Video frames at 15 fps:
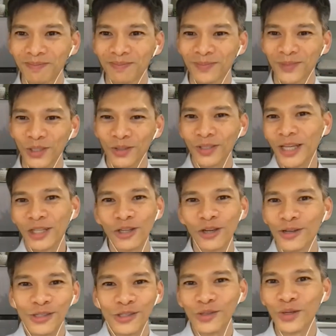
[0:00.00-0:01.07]
So you can take
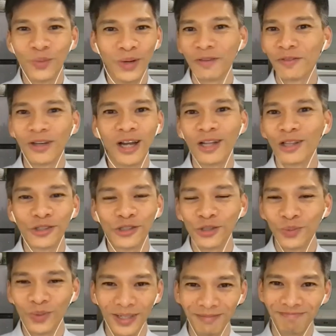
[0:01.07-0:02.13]
turns doing whatever colors you
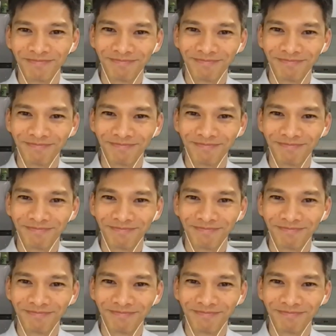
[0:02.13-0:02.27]
want.